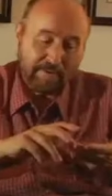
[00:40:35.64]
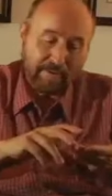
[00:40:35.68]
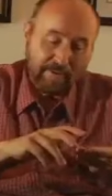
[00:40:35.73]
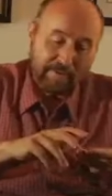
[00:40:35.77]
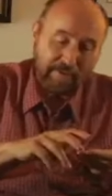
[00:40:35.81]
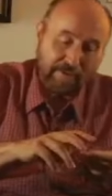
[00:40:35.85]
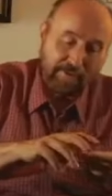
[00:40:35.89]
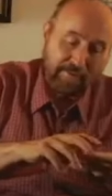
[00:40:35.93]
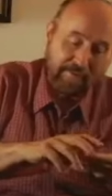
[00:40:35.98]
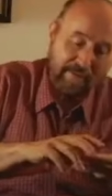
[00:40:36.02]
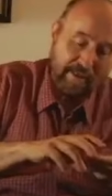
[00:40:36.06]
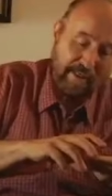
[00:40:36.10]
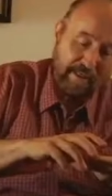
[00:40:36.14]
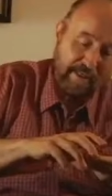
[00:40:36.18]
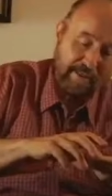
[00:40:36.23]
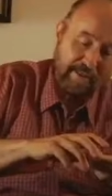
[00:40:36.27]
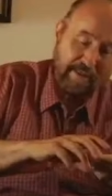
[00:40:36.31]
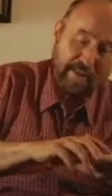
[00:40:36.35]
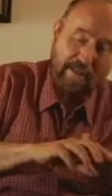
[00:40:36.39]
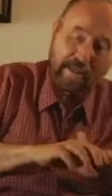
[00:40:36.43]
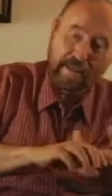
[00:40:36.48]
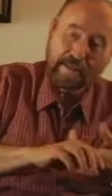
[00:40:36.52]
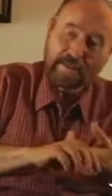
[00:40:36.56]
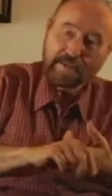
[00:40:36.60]
Two things,
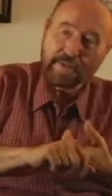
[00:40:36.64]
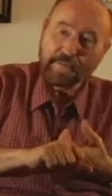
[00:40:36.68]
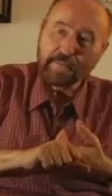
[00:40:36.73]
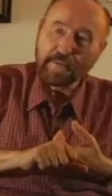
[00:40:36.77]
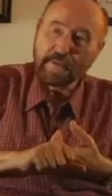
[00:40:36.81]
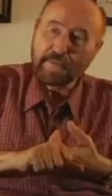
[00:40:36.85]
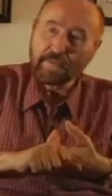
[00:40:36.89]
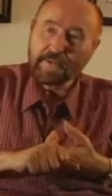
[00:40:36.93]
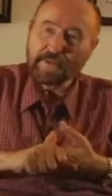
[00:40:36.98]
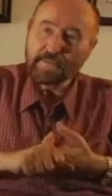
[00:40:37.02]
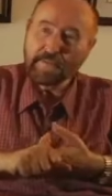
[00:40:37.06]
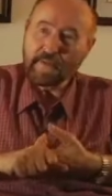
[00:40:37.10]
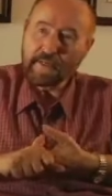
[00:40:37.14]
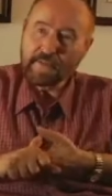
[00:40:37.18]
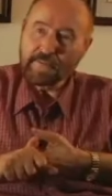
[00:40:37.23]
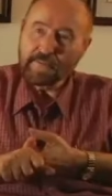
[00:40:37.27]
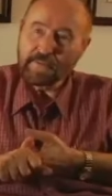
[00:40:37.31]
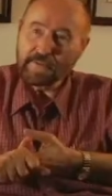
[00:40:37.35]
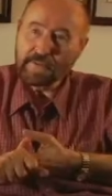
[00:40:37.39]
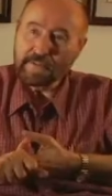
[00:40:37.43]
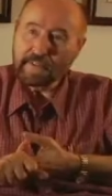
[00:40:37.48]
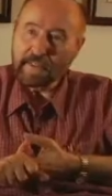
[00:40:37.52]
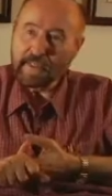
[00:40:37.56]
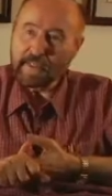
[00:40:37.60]
he has to publish
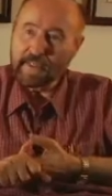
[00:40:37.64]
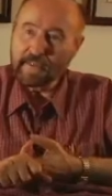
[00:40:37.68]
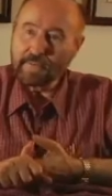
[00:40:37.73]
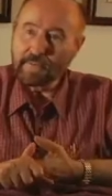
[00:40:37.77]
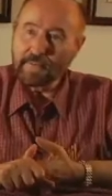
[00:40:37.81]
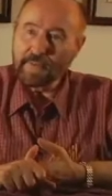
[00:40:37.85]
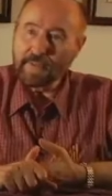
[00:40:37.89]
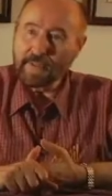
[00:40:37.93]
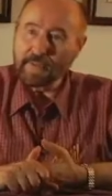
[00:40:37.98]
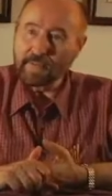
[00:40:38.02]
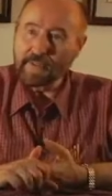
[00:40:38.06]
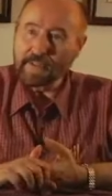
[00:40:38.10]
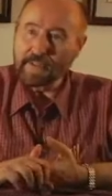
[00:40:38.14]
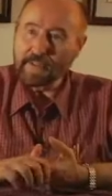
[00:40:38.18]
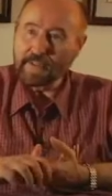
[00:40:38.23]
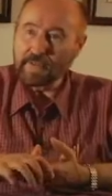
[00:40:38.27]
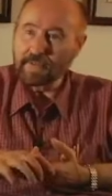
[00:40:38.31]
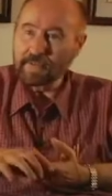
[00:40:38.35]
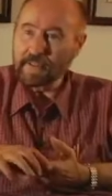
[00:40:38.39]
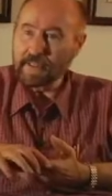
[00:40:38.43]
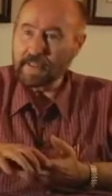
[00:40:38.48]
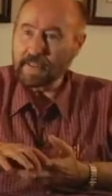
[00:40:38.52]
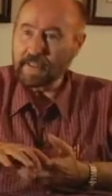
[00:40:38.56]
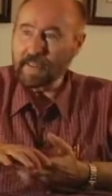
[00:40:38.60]
papers and get them published,
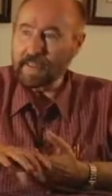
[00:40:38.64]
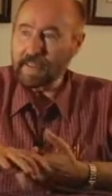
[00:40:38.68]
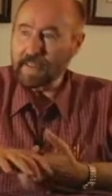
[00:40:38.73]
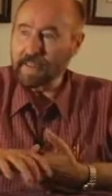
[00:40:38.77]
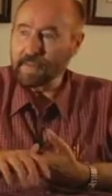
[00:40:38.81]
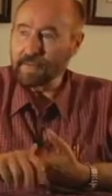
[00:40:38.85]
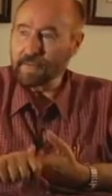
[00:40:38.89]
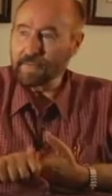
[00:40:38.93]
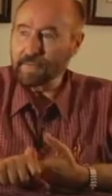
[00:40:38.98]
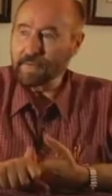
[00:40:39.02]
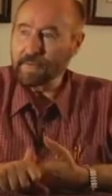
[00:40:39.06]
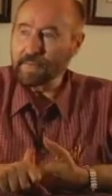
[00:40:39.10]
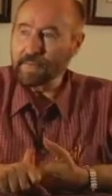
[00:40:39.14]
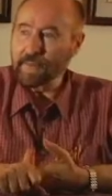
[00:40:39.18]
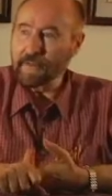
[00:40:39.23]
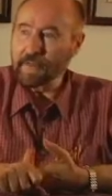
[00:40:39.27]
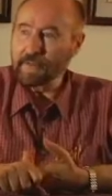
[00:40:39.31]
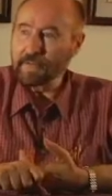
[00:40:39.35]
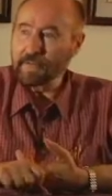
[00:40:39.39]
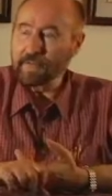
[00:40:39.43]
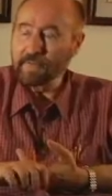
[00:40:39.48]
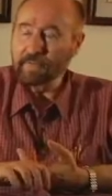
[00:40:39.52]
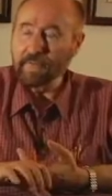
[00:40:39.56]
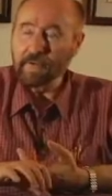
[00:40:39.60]
so he's got to go through
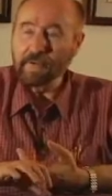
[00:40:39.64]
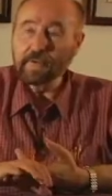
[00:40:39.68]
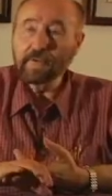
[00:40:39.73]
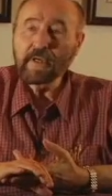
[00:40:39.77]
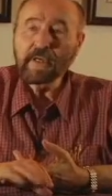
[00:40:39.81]
peer review.